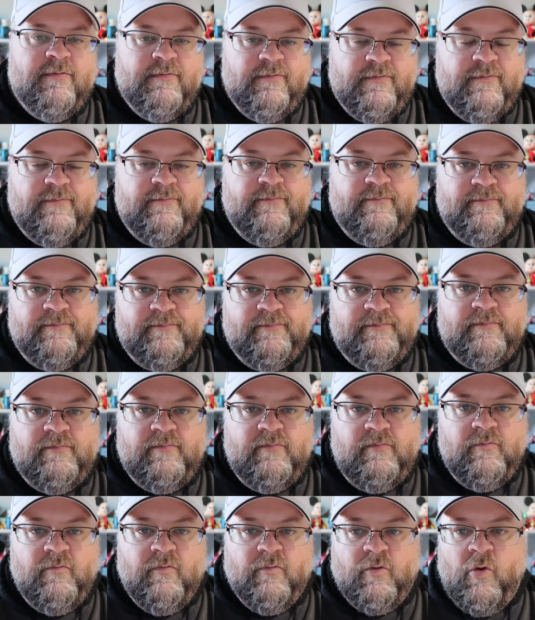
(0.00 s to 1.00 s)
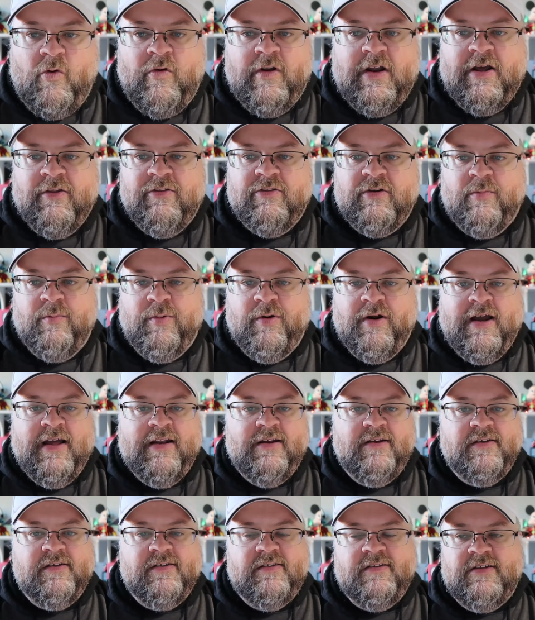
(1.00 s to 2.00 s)
of rolling out their
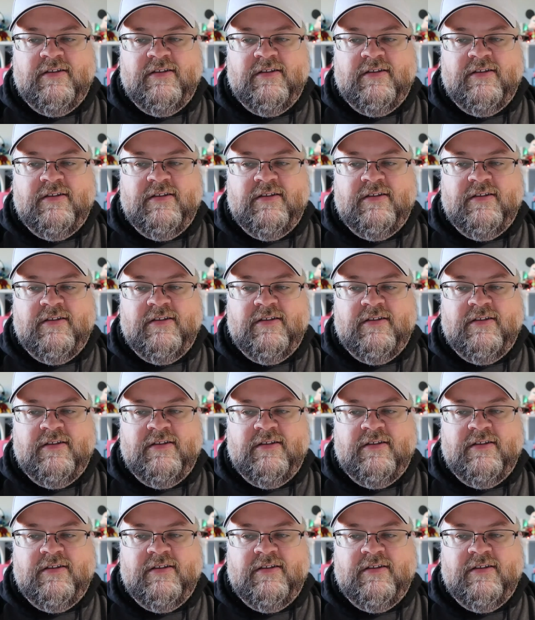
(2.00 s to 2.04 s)
products